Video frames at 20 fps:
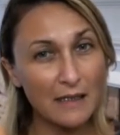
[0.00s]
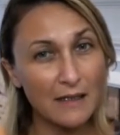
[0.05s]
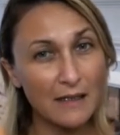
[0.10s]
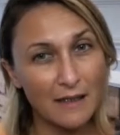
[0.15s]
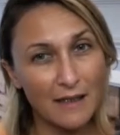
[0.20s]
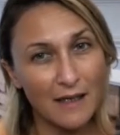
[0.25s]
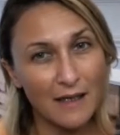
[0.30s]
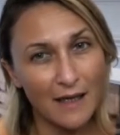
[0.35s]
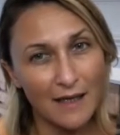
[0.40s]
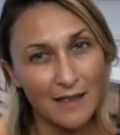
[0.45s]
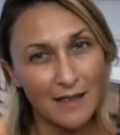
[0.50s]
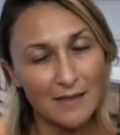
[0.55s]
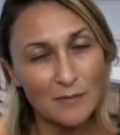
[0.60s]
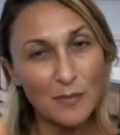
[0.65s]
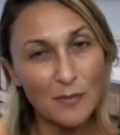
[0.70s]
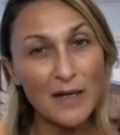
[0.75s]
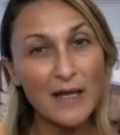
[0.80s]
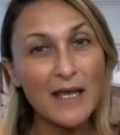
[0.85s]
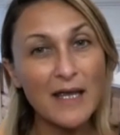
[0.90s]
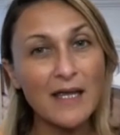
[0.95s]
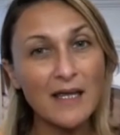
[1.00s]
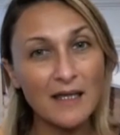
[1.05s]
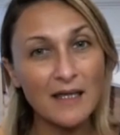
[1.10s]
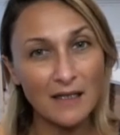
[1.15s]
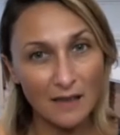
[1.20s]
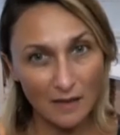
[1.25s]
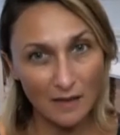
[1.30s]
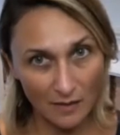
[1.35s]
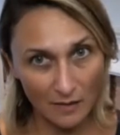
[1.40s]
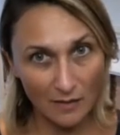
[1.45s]
can play
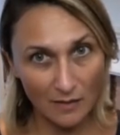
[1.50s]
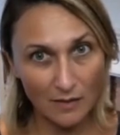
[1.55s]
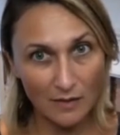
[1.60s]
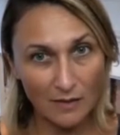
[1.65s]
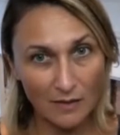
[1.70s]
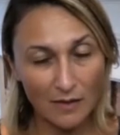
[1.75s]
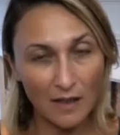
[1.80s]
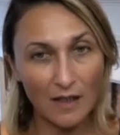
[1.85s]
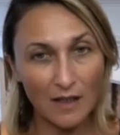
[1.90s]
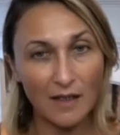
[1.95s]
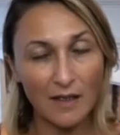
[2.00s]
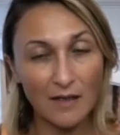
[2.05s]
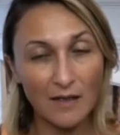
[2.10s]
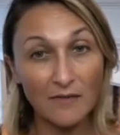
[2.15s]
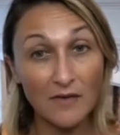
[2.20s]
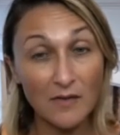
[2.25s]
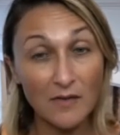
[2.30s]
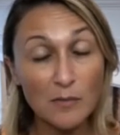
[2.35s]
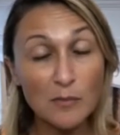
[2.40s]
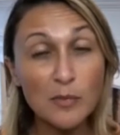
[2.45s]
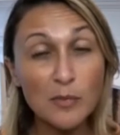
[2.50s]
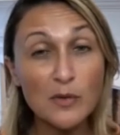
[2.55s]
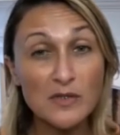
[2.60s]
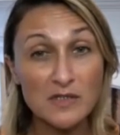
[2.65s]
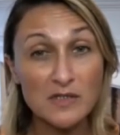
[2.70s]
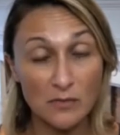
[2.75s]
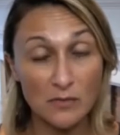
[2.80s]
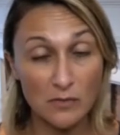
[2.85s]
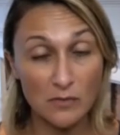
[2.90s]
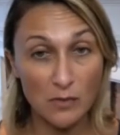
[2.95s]
a very
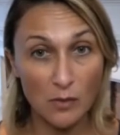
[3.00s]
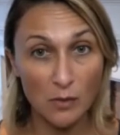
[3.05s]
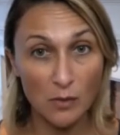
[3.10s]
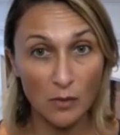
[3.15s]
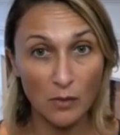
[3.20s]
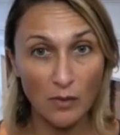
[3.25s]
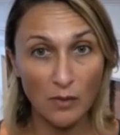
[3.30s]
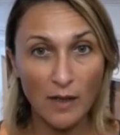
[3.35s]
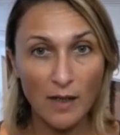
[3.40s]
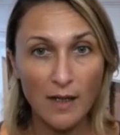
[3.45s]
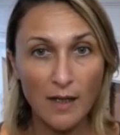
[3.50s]
important role